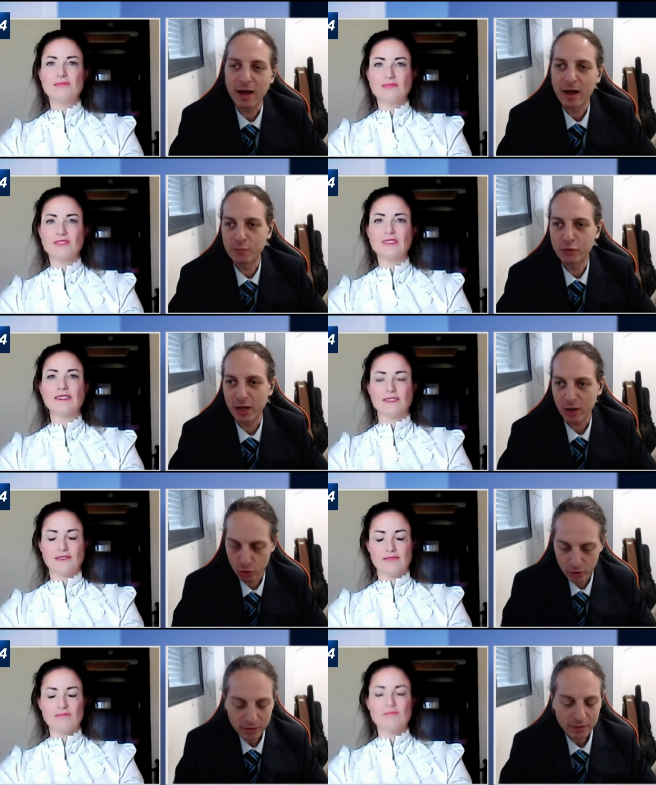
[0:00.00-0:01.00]
Speaker 1: and not
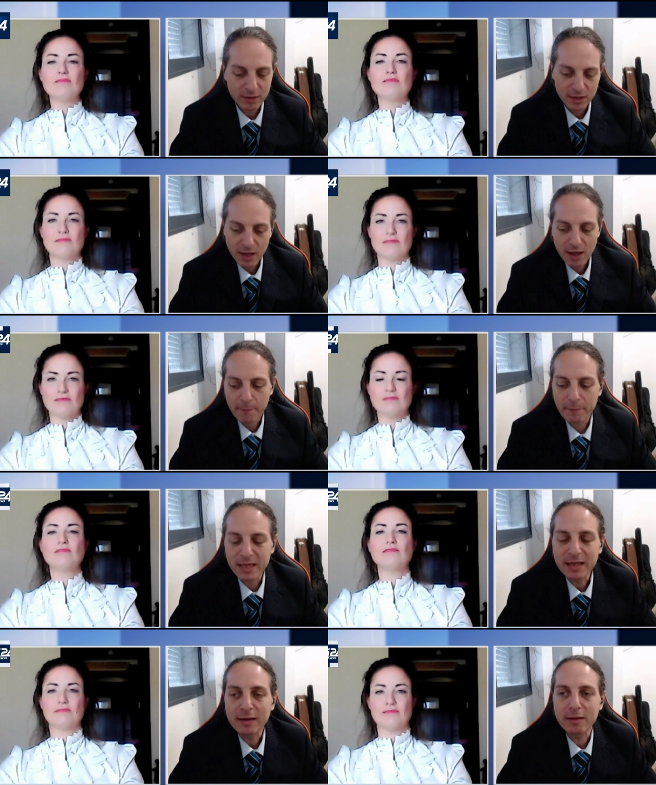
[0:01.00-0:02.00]
production,
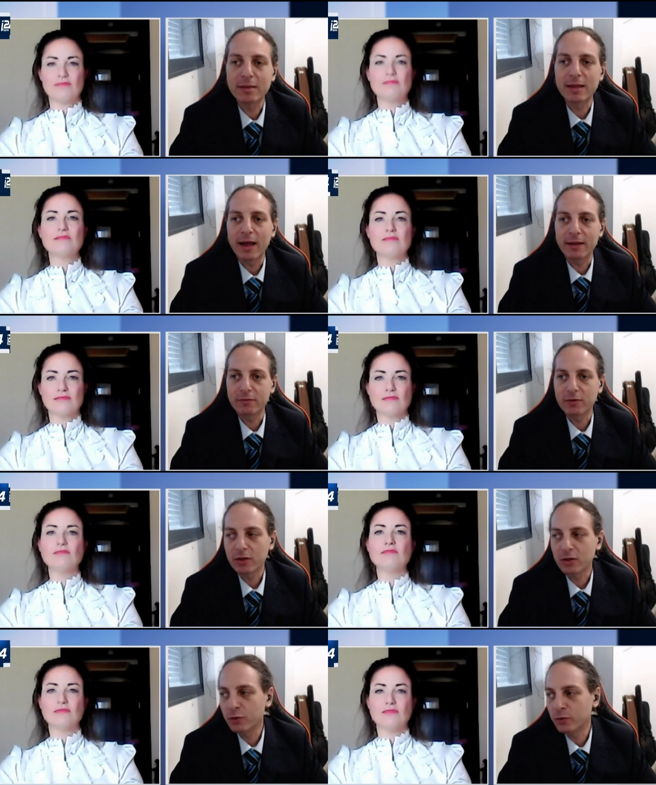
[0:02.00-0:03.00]
means that
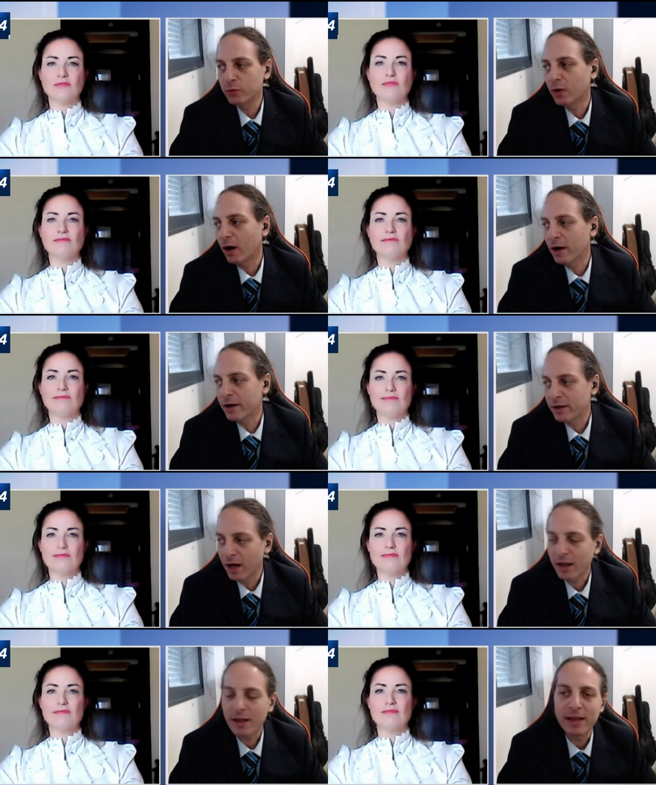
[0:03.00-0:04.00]
you are
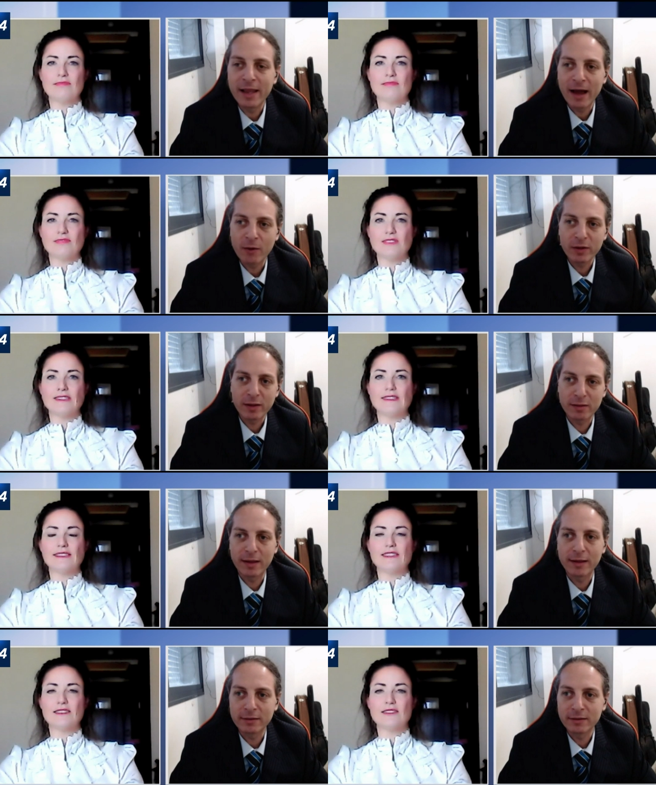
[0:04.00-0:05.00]
not allowing
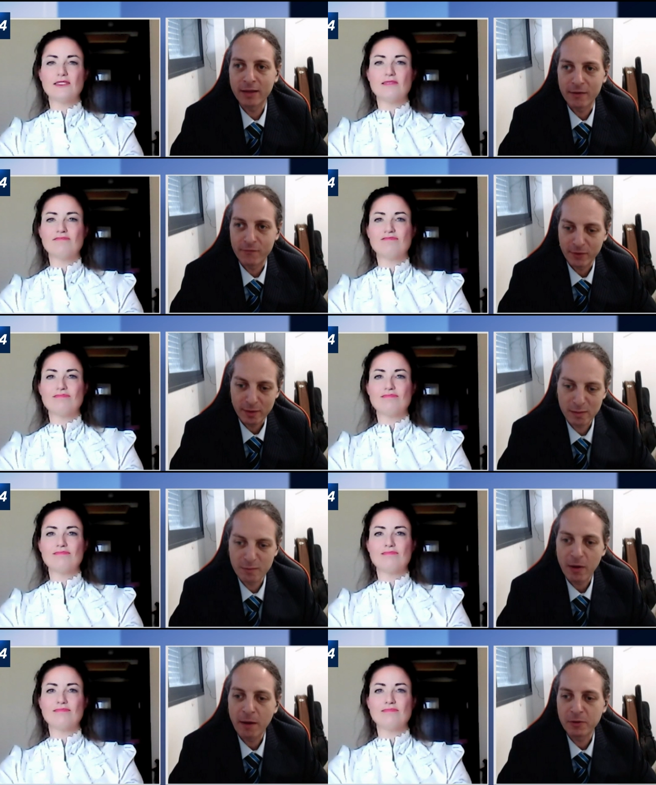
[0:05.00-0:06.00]
certain
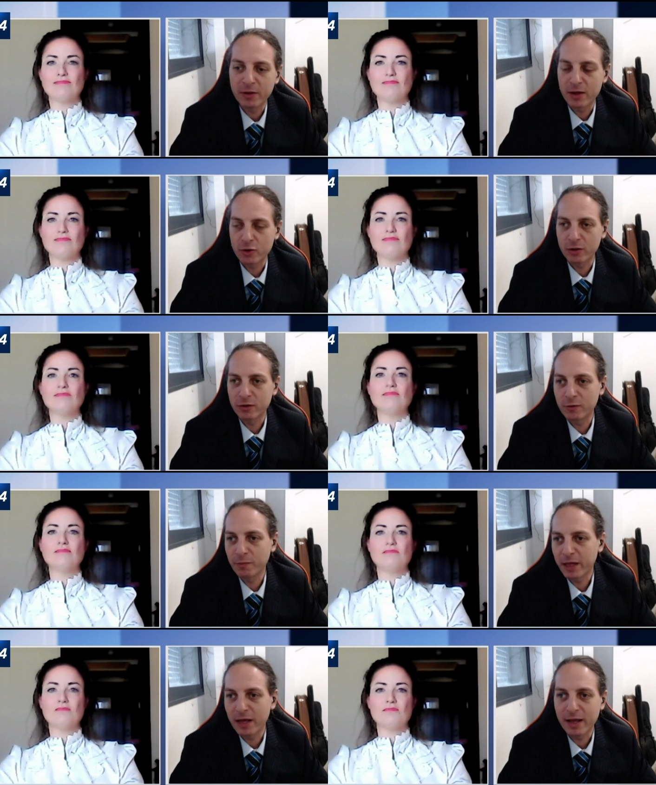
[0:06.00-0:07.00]
diverse population
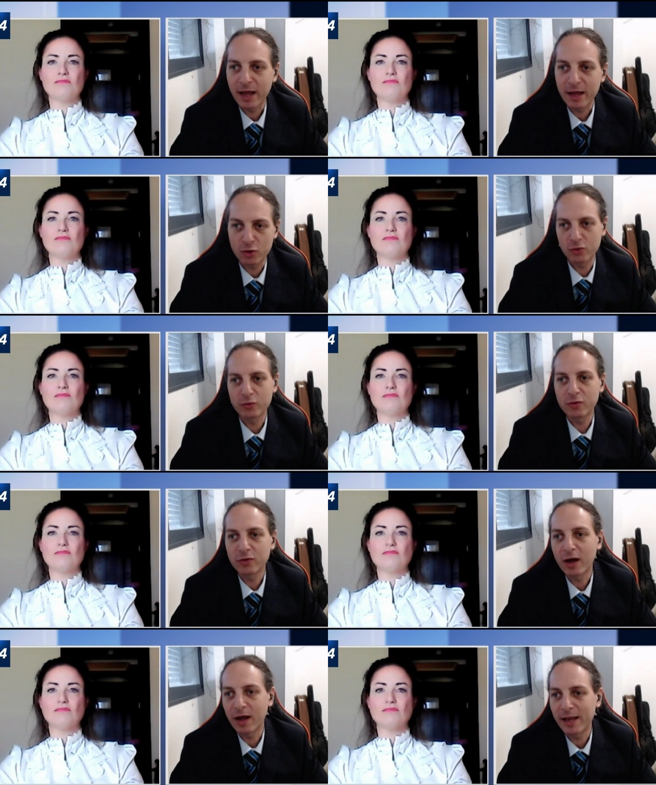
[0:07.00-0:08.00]
to be engaged. You
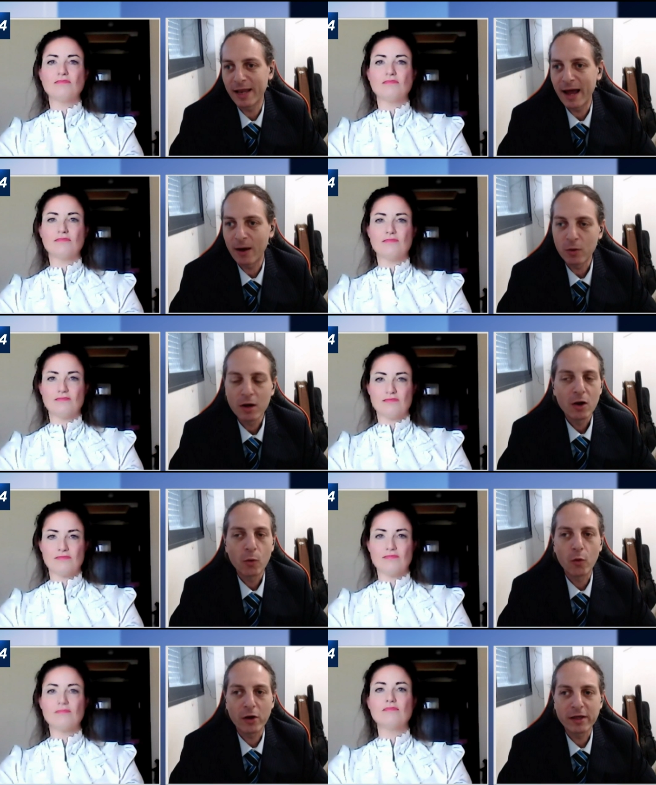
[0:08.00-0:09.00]
do not allow
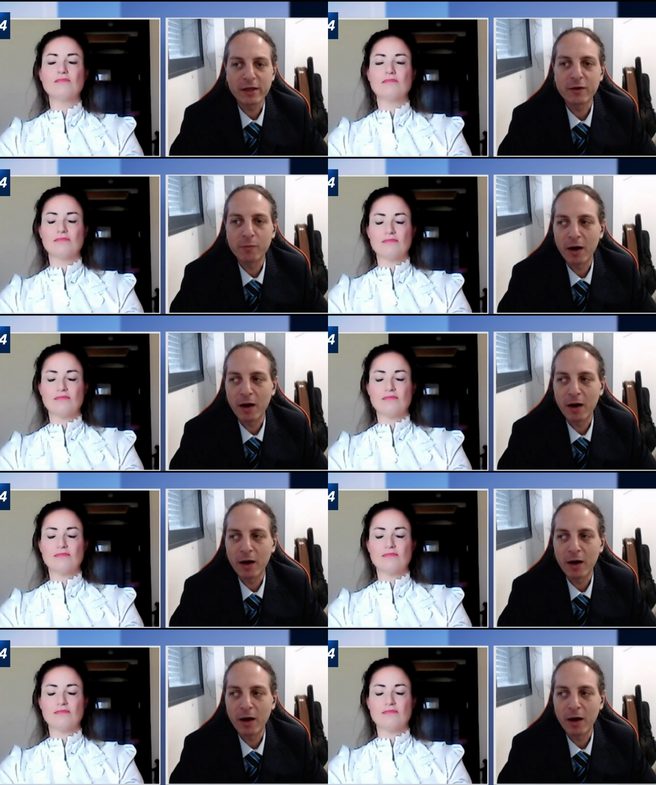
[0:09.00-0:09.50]
working